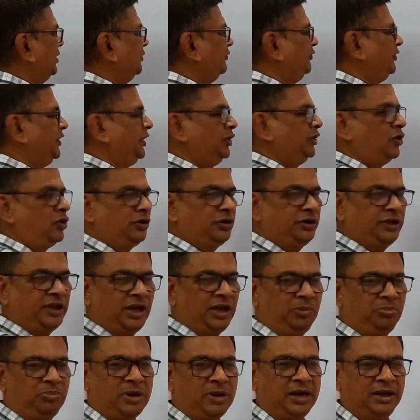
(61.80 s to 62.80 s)
will not
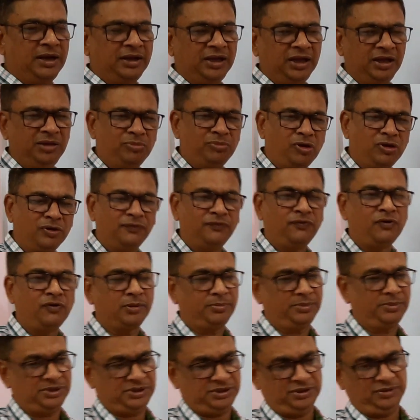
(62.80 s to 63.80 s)
take part in bond
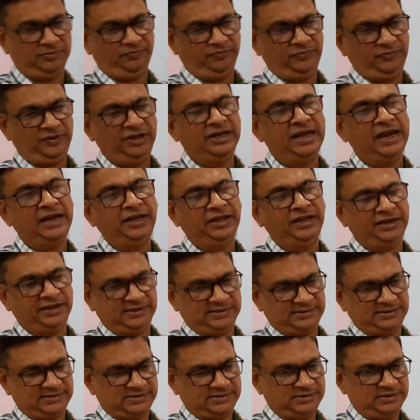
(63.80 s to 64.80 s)
formation in any
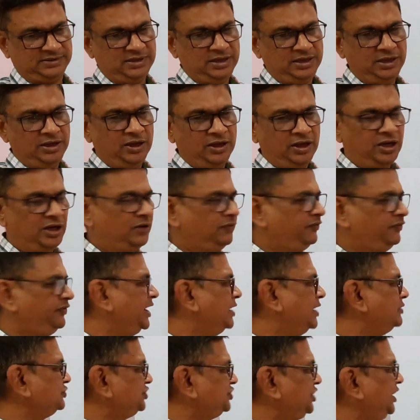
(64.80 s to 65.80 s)
case. We
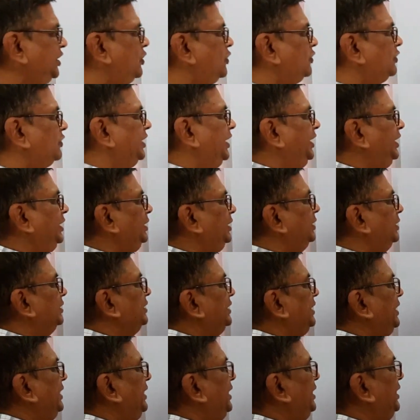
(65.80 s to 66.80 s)
have seen already
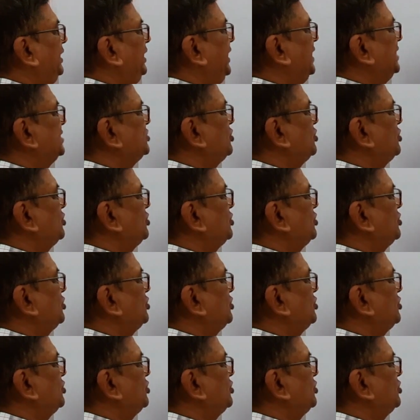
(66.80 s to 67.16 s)
s